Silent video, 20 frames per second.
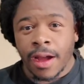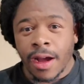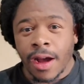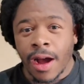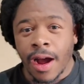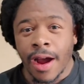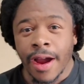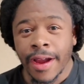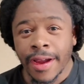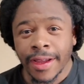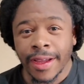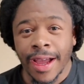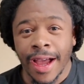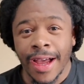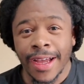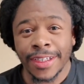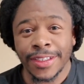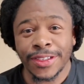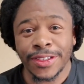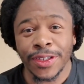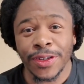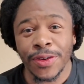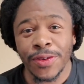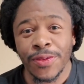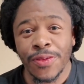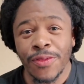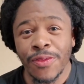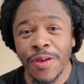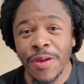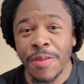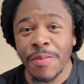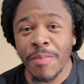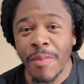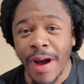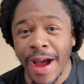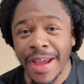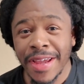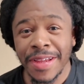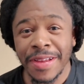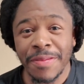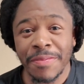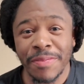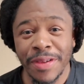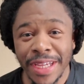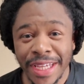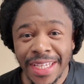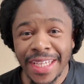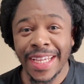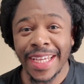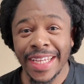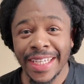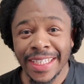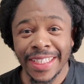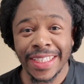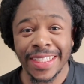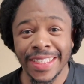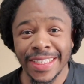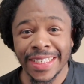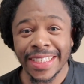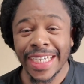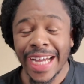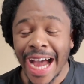All right, guys, so we might be in luck.